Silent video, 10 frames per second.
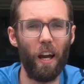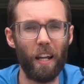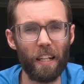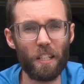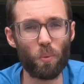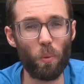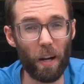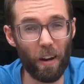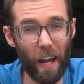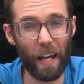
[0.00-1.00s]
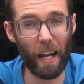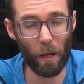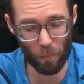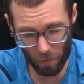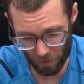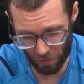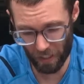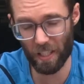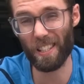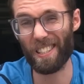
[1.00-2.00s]
at least where I am,
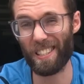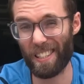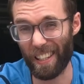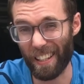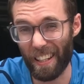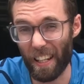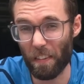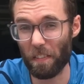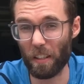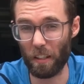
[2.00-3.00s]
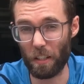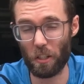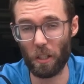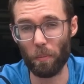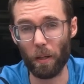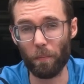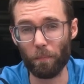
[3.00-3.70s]
this is significantly cheaper.